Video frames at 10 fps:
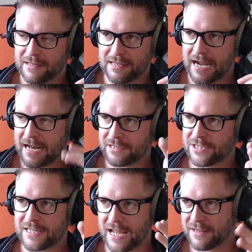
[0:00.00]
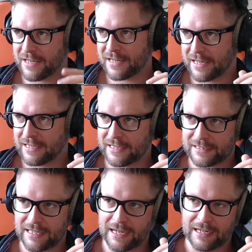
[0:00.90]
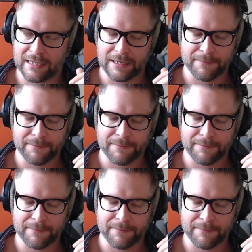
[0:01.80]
they understand that, let's say,